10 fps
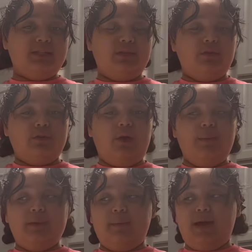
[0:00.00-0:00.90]
know, that'll
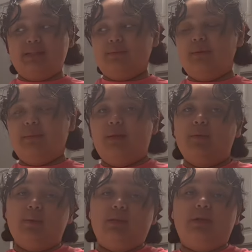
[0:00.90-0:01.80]
be the maximum, and
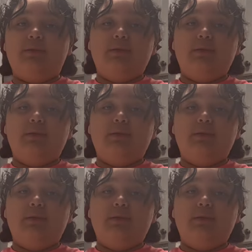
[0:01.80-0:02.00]
it'll be done.